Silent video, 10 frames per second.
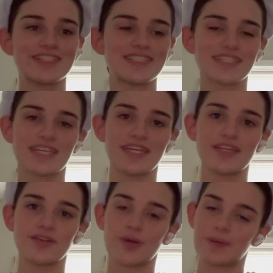Skin
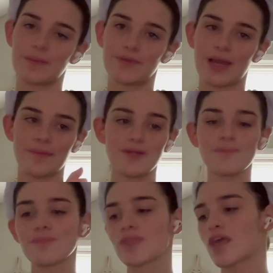Gripping Primer.
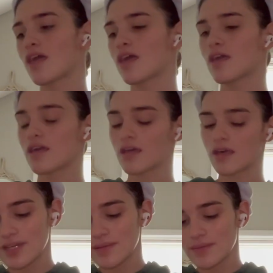
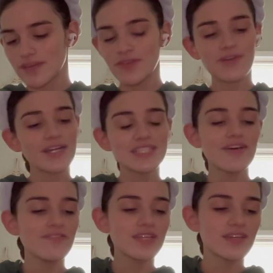If you guys have
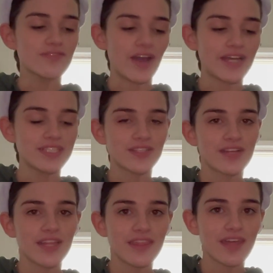any advice or
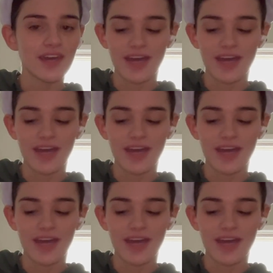anything,